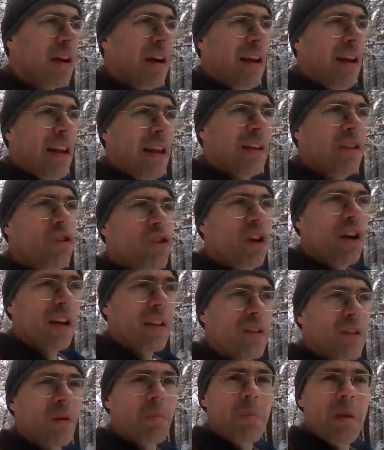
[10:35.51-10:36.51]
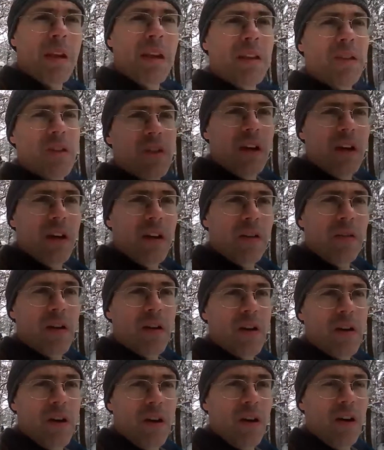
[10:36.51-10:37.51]
unless she had something inside of
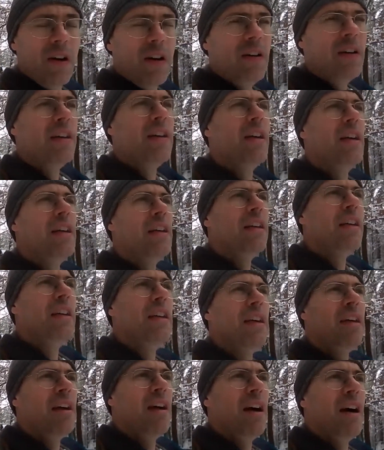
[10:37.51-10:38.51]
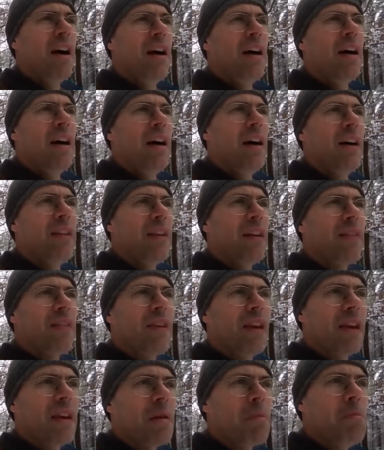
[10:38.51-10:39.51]
the car, uh, that
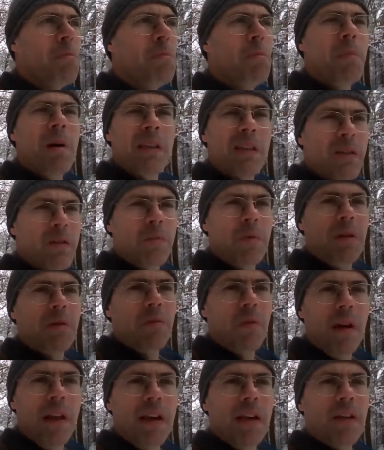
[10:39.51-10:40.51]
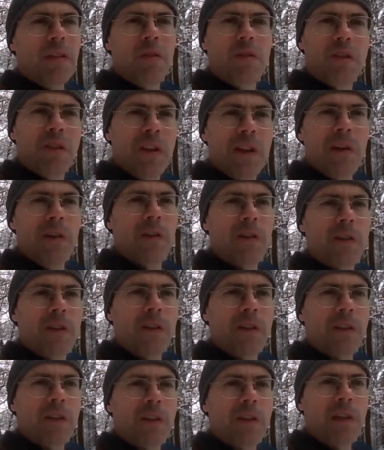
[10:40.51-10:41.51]
thing must have been related to
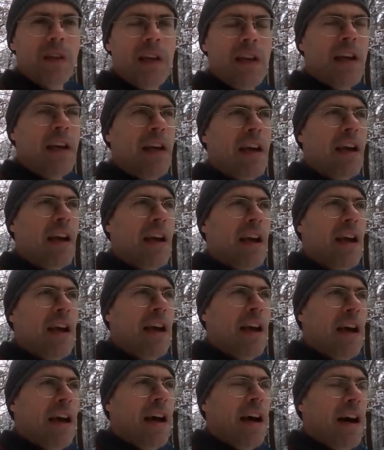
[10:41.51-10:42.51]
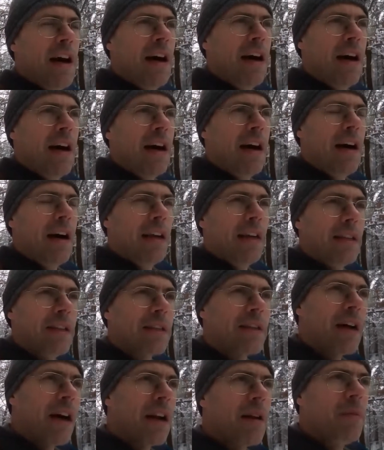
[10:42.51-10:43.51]
cirrhosis. Uh,
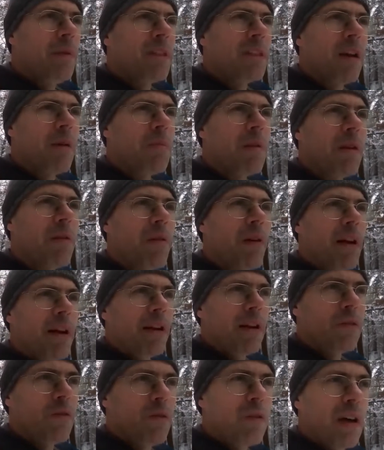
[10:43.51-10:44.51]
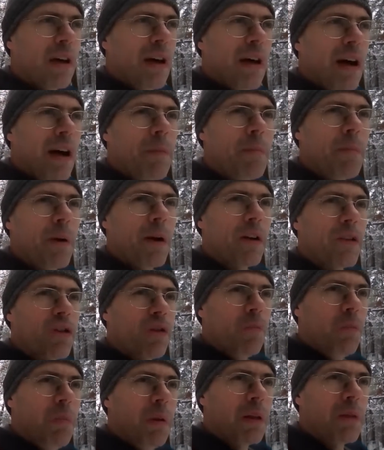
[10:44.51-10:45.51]
it's got to be something related to the high
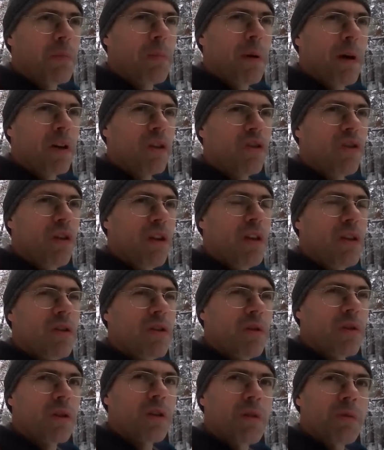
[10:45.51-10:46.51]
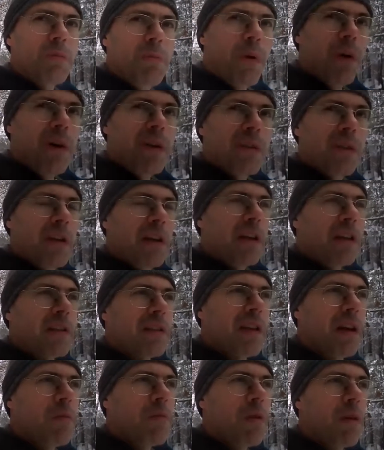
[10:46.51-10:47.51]
pressure, blood pressure issues, poisoning
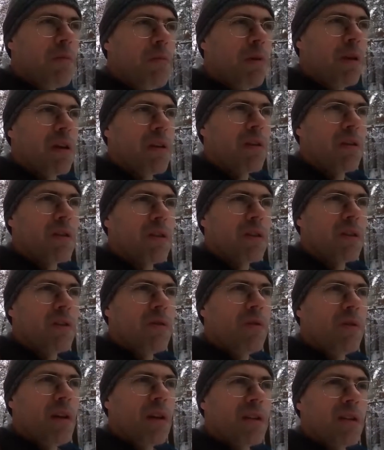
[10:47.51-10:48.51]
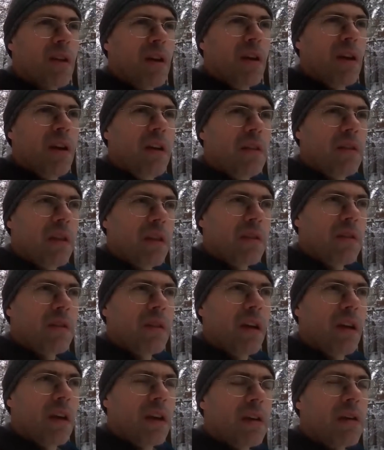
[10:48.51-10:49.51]
something, because as soon as I ate that
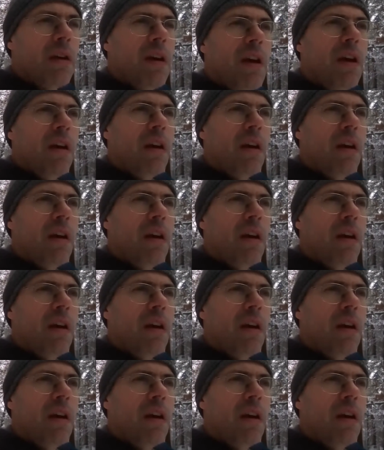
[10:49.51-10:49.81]
thing,